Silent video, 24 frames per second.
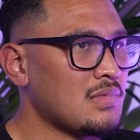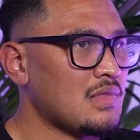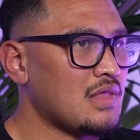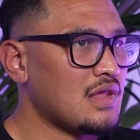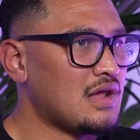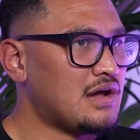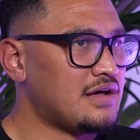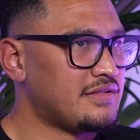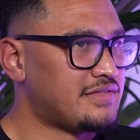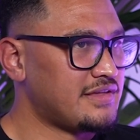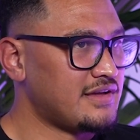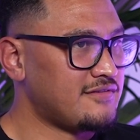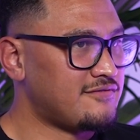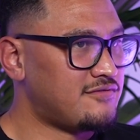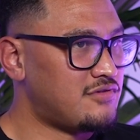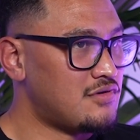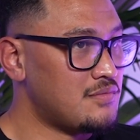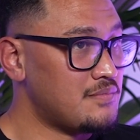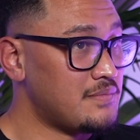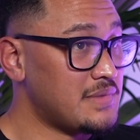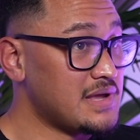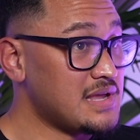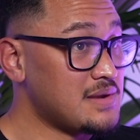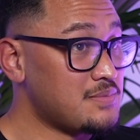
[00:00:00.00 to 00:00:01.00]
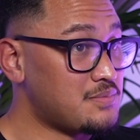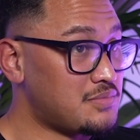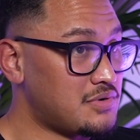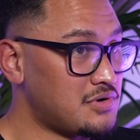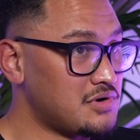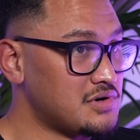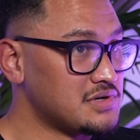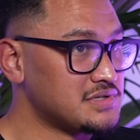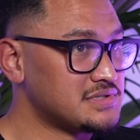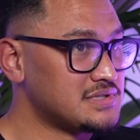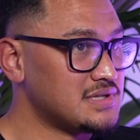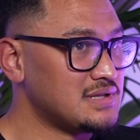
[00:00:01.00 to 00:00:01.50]
I think for me
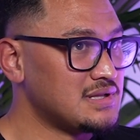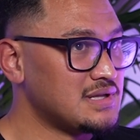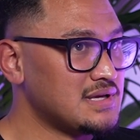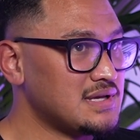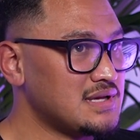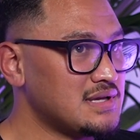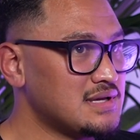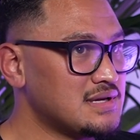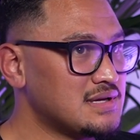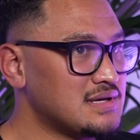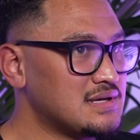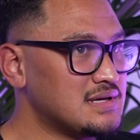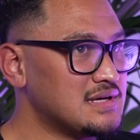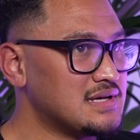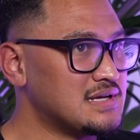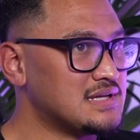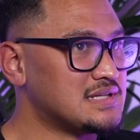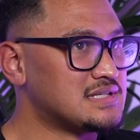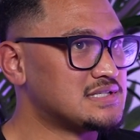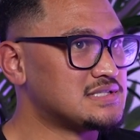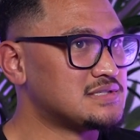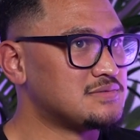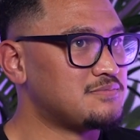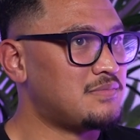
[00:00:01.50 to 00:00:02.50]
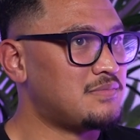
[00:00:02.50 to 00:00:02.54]
personally, it's